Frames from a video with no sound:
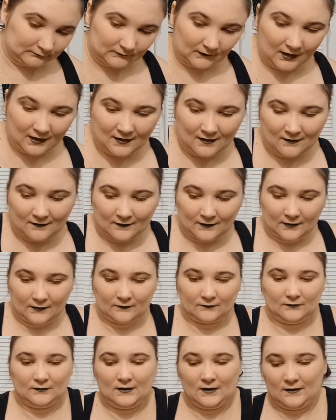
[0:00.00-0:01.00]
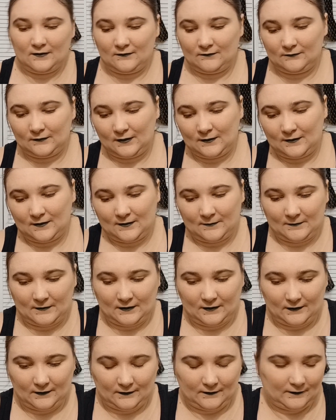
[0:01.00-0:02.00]
I don't know. No, I'm not
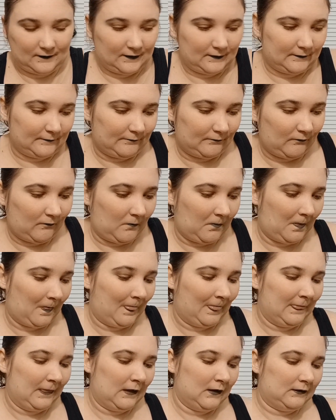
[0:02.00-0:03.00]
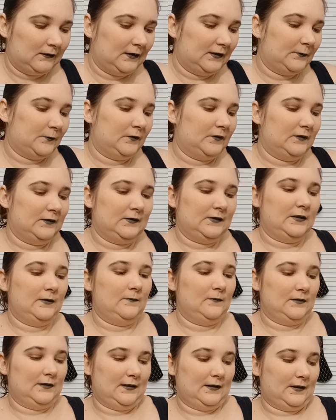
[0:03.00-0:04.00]
gonna go that one. This one
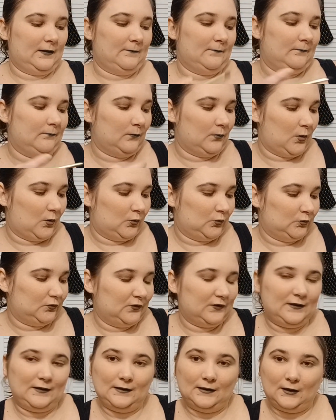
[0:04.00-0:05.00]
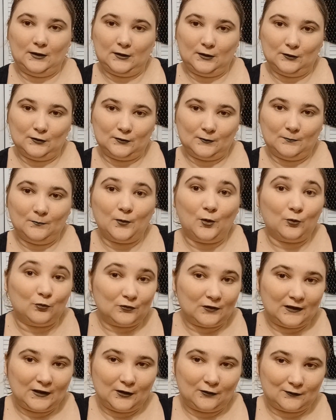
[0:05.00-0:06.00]
seems like a moldy
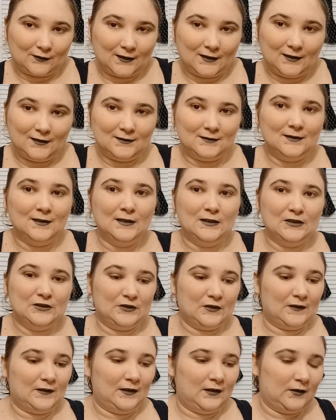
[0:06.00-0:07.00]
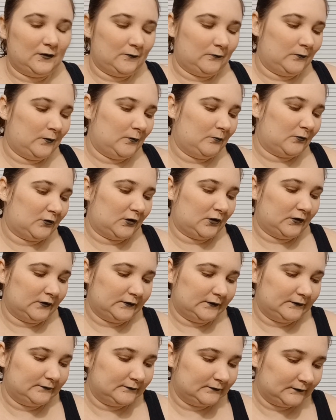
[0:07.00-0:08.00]
green, so I think it would be more good
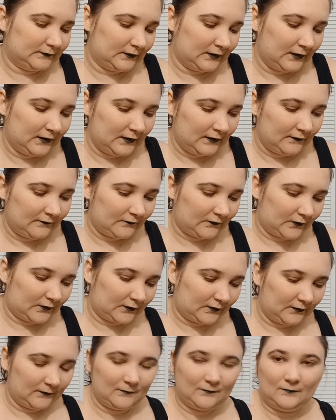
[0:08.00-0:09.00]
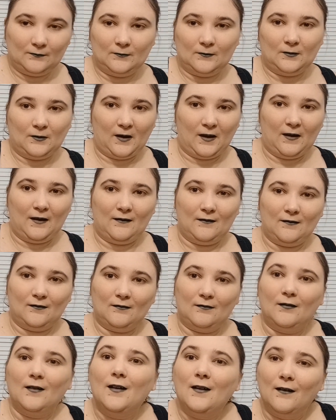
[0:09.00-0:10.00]
for
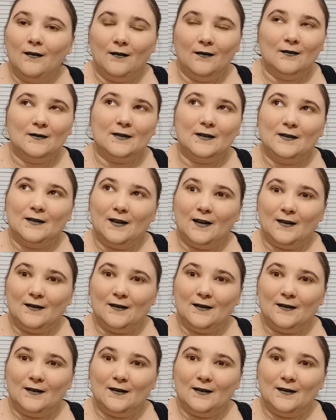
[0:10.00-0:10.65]
the